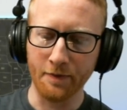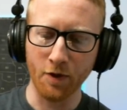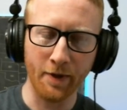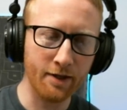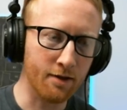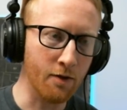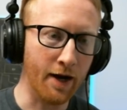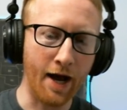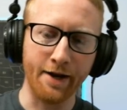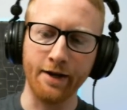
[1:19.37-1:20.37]
So basically what
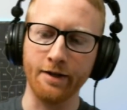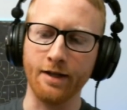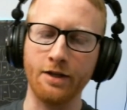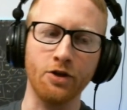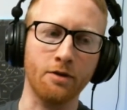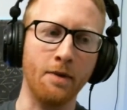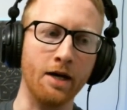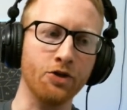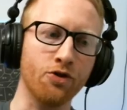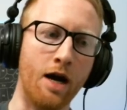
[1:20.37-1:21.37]
I did is I took my
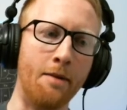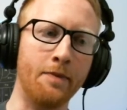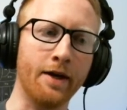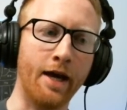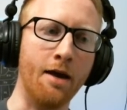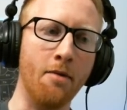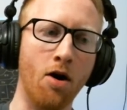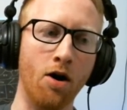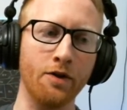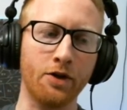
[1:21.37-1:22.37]
strap that came
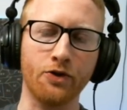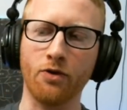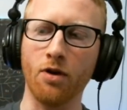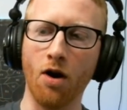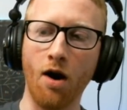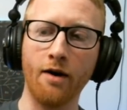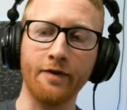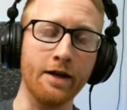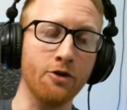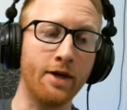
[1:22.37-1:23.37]
on the controller off,
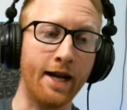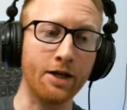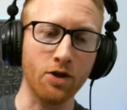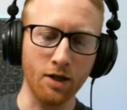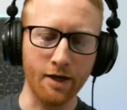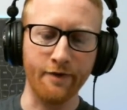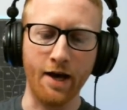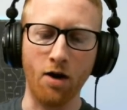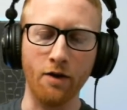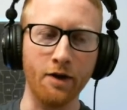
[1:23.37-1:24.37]
and you can actually leave
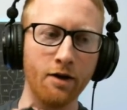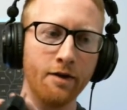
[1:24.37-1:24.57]
that on there.